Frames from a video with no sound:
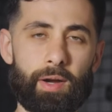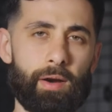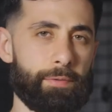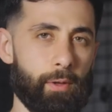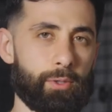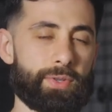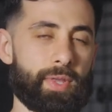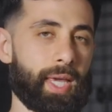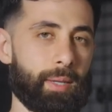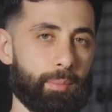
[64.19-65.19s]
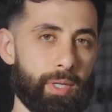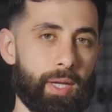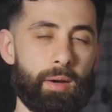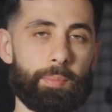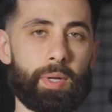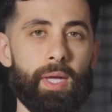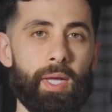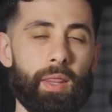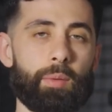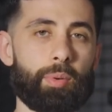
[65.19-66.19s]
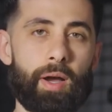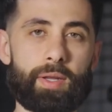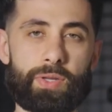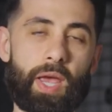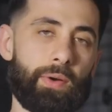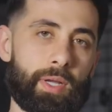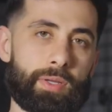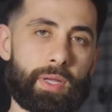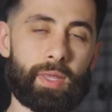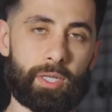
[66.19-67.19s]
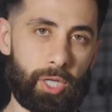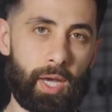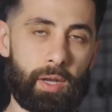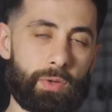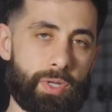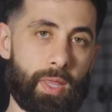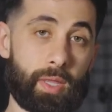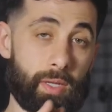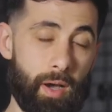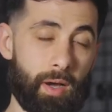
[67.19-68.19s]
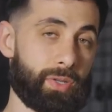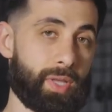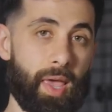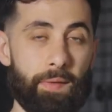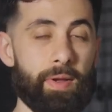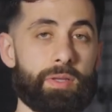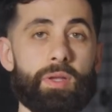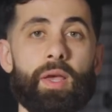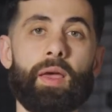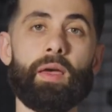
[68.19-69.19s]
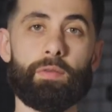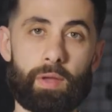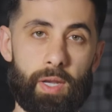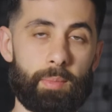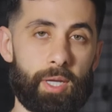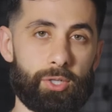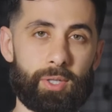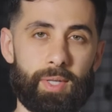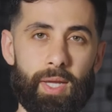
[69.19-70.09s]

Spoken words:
are filters that can bring up the brightness areas in the shadows, in the darkest areas of an image.